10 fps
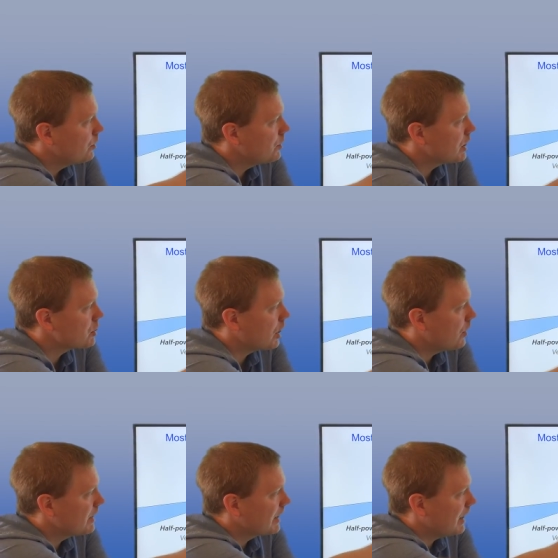we are
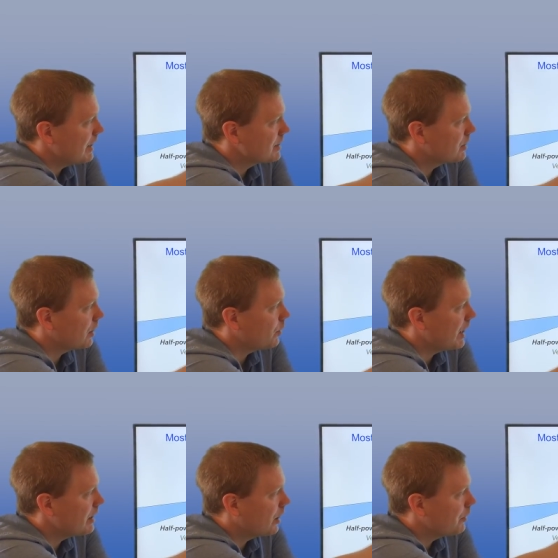showing the classical
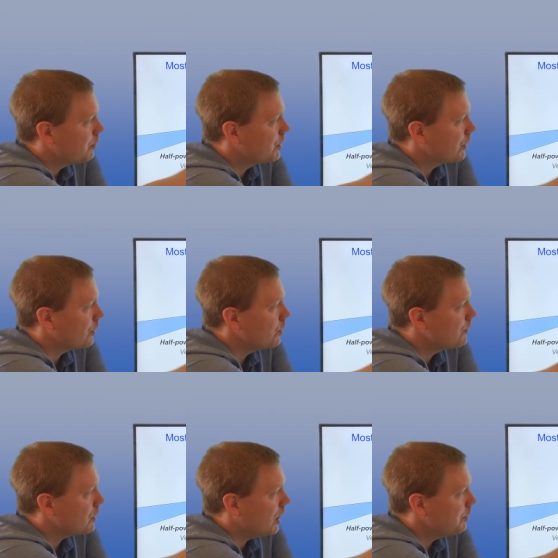array put on the
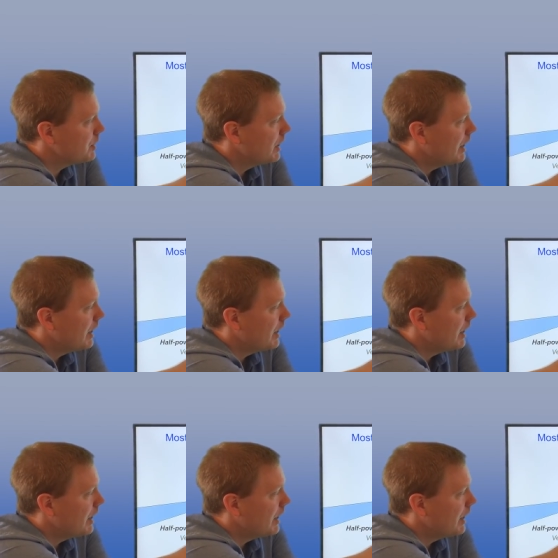rooftop.